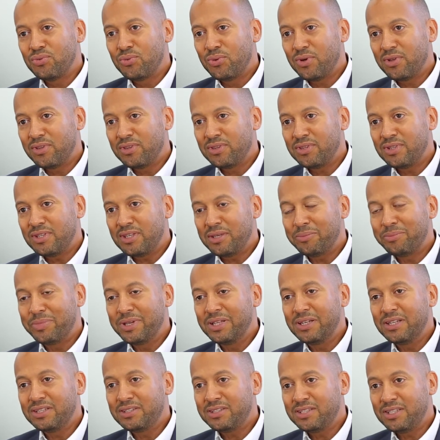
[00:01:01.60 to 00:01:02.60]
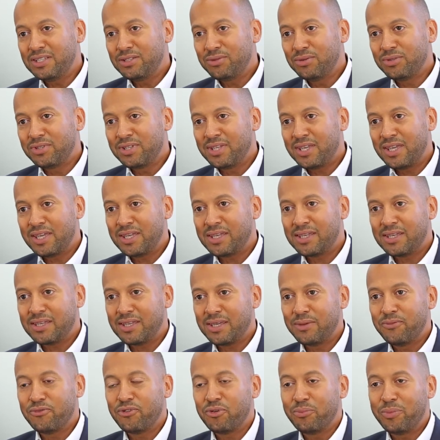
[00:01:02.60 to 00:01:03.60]
with the ability to take
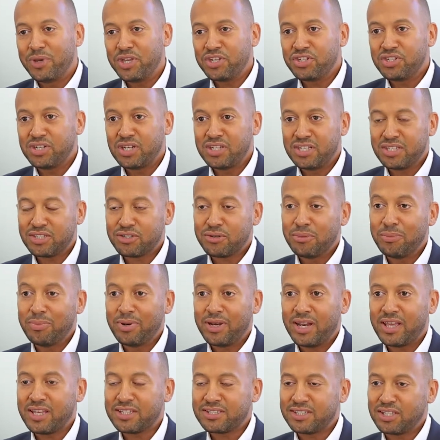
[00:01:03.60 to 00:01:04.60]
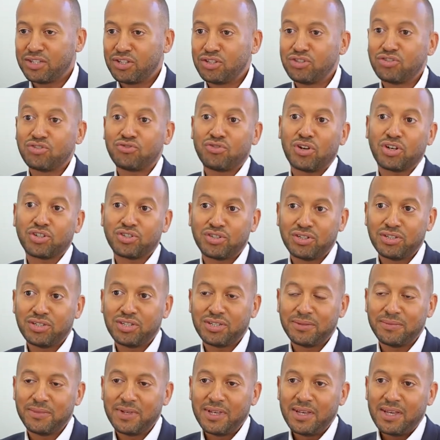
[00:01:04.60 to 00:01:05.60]
information that is complex and unstructured.
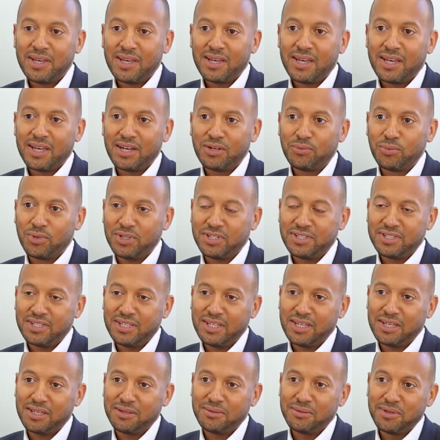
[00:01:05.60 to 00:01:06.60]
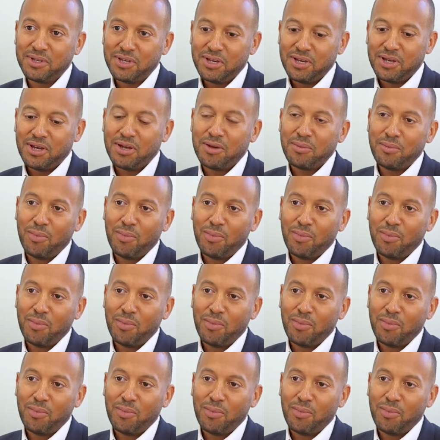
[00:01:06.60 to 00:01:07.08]
And we're seeing a